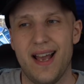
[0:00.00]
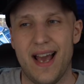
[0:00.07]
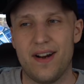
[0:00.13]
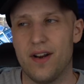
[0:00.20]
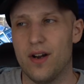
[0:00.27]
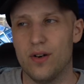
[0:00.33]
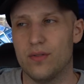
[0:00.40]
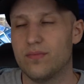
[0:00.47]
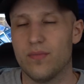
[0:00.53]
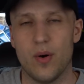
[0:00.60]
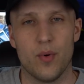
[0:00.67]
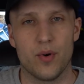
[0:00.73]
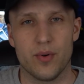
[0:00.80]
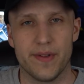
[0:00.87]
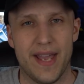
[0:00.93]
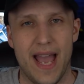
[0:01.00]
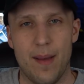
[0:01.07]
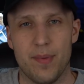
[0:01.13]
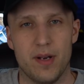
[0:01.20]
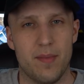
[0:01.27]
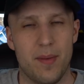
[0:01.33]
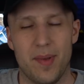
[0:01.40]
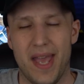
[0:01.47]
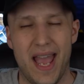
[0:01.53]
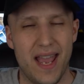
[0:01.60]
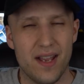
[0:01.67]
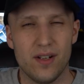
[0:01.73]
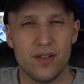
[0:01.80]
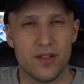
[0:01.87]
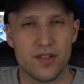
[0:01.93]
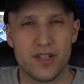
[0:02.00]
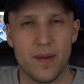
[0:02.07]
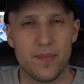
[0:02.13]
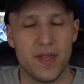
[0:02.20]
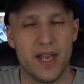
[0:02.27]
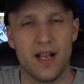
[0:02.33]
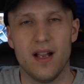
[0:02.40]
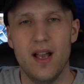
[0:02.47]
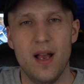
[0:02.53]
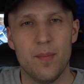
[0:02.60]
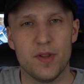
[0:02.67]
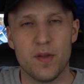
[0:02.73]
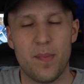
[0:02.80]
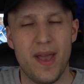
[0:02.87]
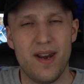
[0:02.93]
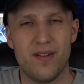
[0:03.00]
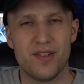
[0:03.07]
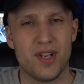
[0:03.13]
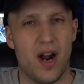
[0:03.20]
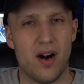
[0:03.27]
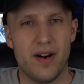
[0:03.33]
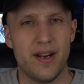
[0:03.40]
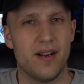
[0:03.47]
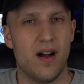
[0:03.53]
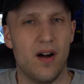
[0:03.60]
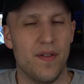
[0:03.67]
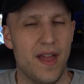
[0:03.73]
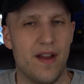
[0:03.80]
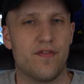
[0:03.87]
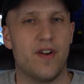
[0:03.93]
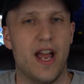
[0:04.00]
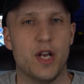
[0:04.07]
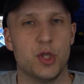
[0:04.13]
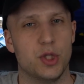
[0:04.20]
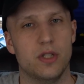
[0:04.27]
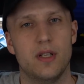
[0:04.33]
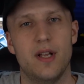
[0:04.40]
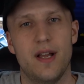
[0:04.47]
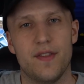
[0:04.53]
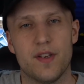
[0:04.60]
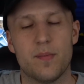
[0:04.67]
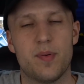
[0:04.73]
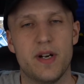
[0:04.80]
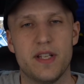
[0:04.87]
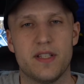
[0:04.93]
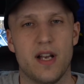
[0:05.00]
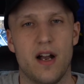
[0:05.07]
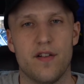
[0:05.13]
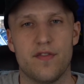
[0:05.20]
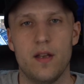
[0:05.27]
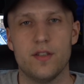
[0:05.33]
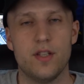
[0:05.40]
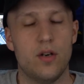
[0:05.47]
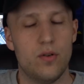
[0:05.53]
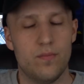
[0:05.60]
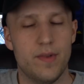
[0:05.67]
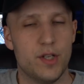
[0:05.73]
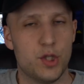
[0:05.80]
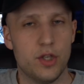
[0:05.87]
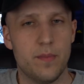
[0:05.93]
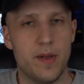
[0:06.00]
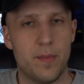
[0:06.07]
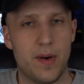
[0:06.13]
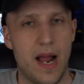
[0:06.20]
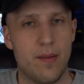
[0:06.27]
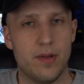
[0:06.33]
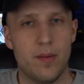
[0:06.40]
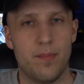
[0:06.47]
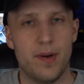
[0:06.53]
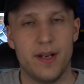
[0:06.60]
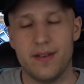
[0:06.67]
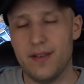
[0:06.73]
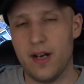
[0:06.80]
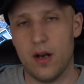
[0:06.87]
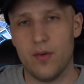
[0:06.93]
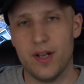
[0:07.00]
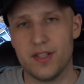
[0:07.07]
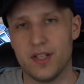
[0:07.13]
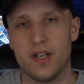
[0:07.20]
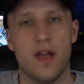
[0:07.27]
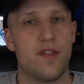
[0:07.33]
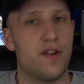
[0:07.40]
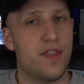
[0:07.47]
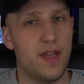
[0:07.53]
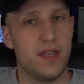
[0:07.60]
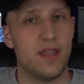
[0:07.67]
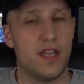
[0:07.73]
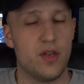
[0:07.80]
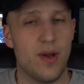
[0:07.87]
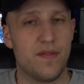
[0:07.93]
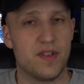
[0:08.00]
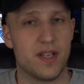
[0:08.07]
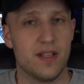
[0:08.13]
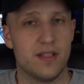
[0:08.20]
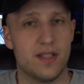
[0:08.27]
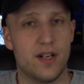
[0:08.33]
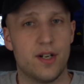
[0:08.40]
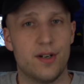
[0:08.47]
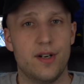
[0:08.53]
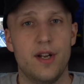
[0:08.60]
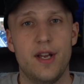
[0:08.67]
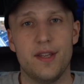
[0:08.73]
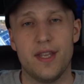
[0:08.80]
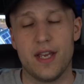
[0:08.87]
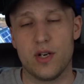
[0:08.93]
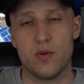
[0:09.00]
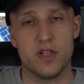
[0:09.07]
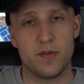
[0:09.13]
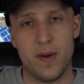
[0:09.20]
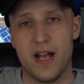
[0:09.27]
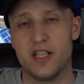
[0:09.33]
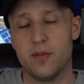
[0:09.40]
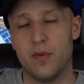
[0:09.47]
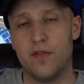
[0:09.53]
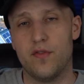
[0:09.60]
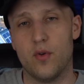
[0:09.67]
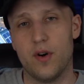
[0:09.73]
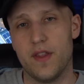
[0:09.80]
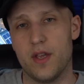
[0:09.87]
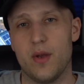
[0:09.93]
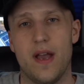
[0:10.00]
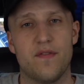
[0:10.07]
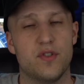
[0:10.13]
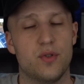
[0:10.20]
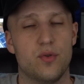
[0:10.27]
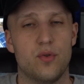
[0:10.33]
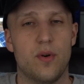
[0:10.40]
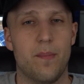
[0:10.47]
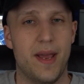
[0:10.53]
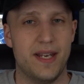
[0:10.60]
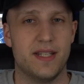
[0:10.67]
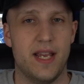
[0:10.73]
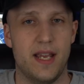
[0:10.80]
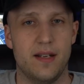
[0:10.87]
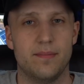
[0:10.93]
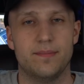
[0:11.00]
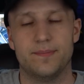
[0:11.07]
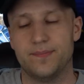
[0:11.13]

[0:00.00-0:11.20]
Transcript: I don't know what would really happen, maybe hail or something, but the panels aren't all that fragile. They're pretty tough. So it shouldn't be a problem, but it's another thing that you have to consider, that you're responsible for, that you have to maintain.